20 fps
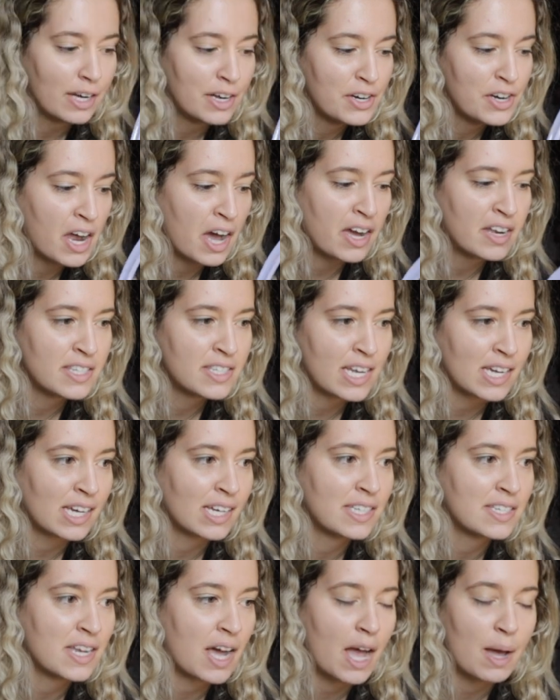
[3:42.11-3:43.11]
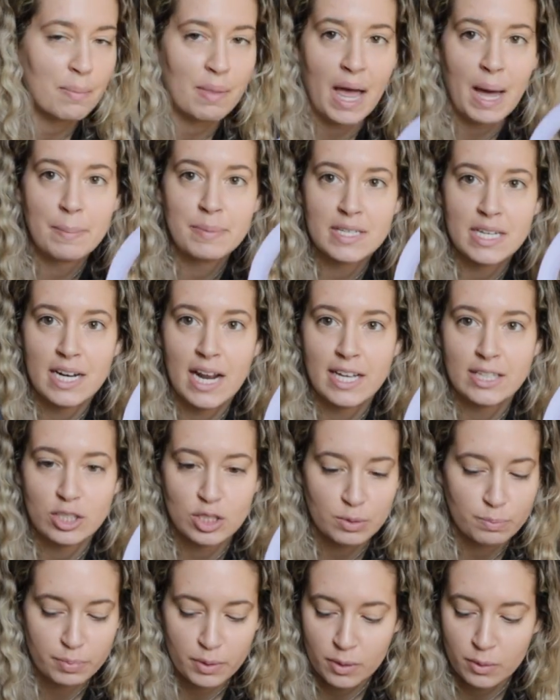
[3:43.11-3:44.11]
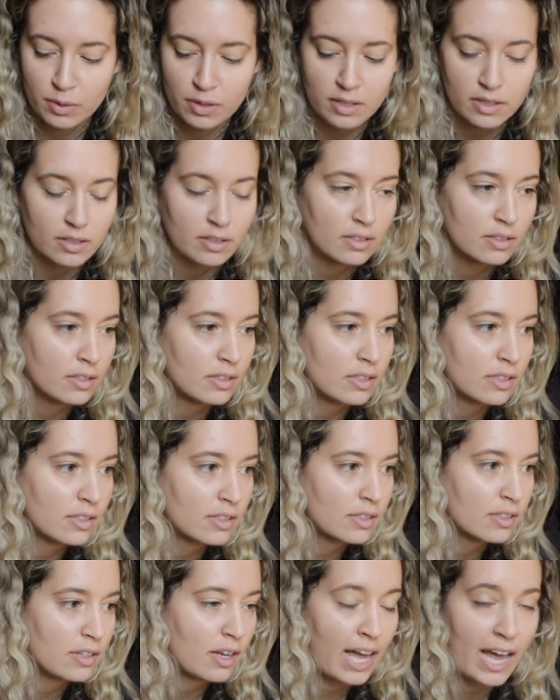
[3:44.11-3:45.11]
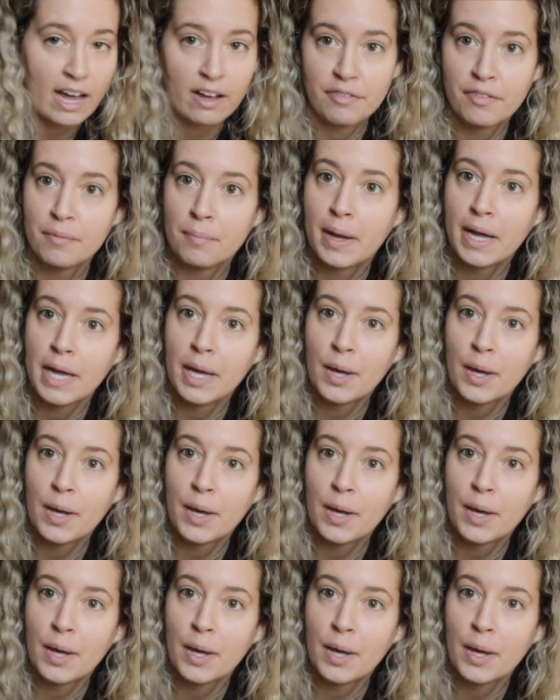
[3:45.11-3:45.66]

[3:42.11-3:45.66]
a 9-second time lapse and I just broke half of my